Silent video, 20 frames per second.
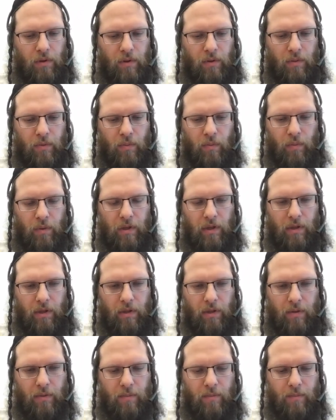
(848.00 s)

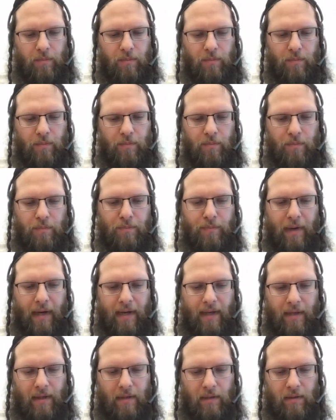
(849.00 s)
we
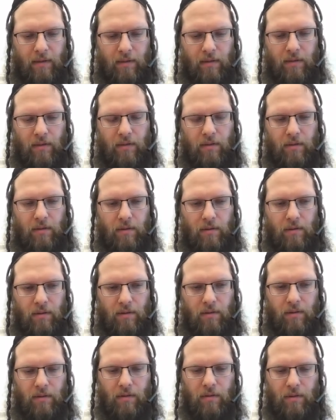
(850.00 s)
bind
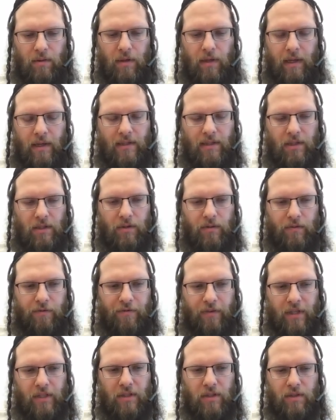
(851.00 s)
as a
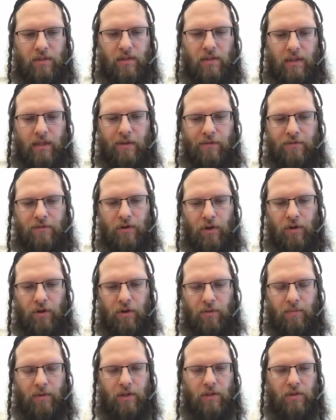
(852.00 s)
fixed left
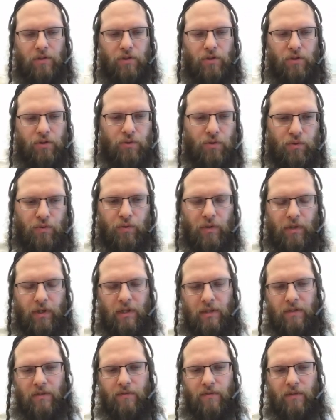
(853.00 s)
argument to
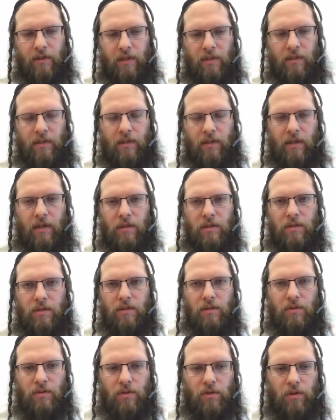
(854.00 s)
interval index,
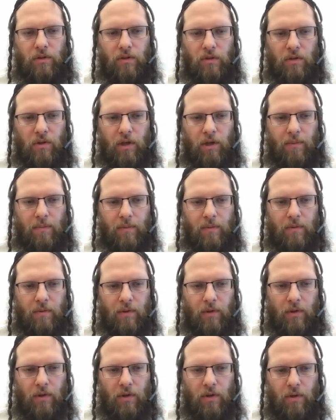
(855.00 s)
to the lookup.
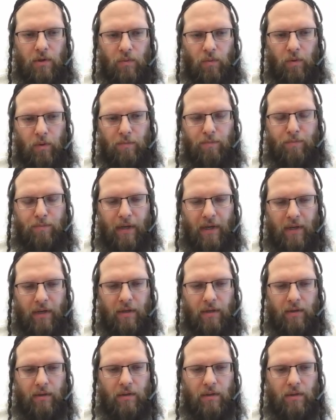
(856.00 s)
We
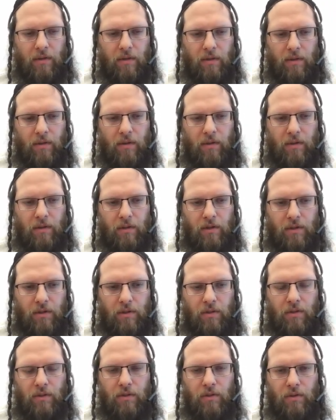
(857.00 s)
bind
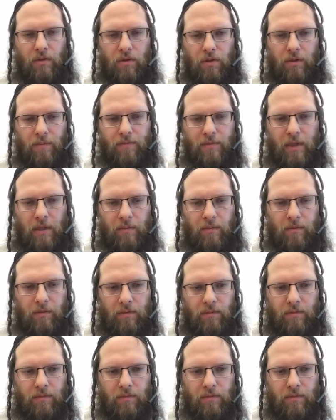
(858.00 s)
this lookup table,